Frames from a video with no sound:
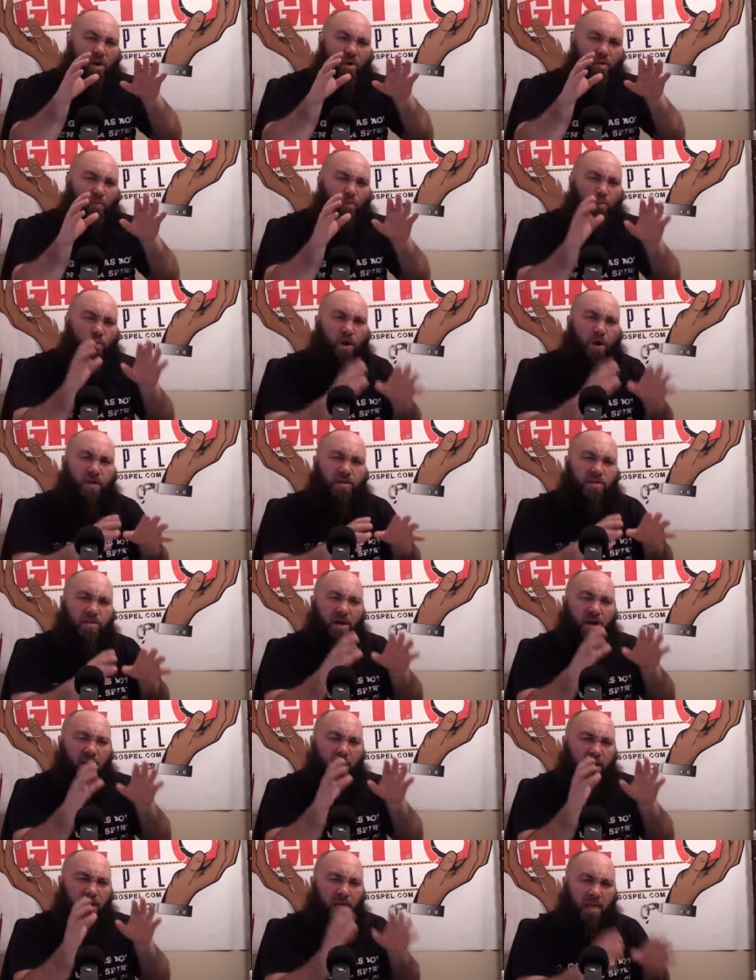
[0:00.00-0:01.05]
Was
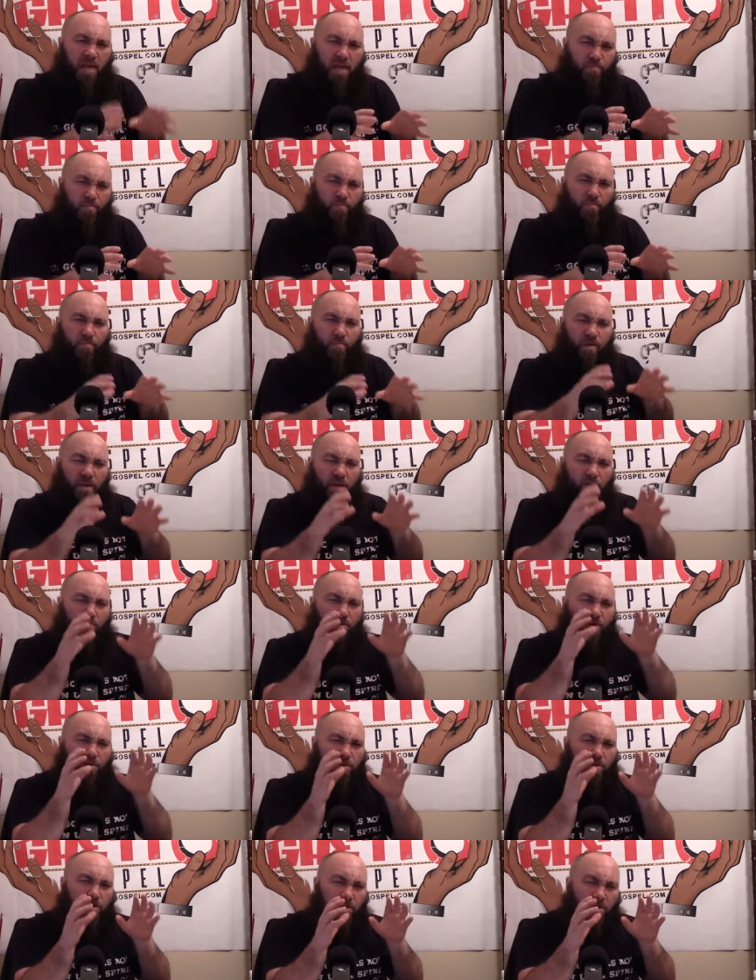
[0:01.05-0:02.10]
a Hebrew. He
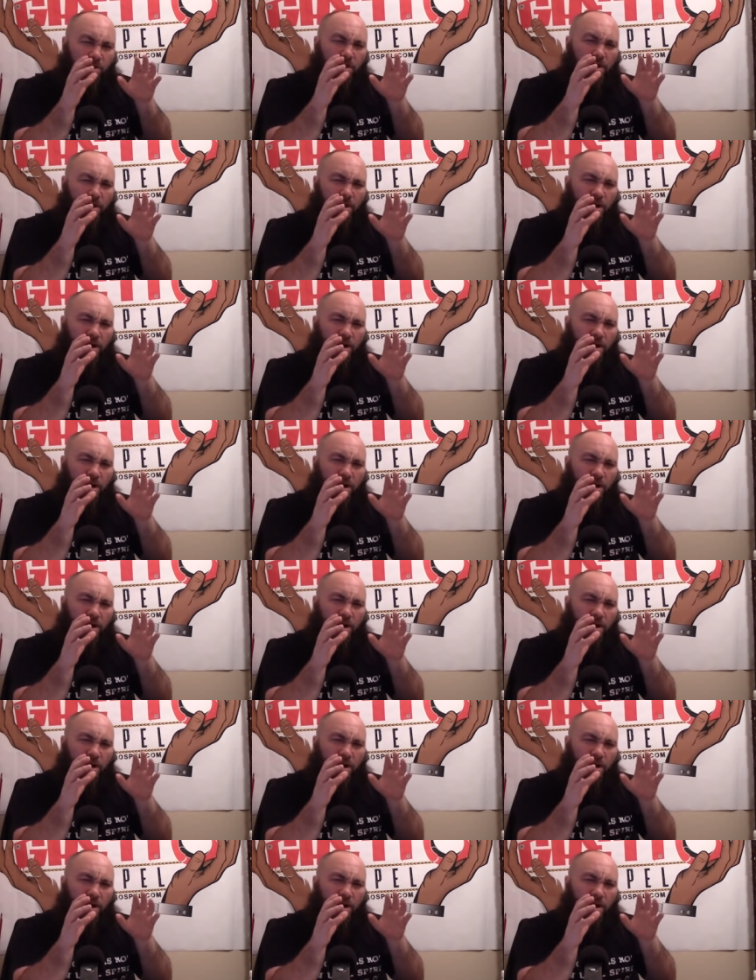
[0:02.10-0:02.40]
was a,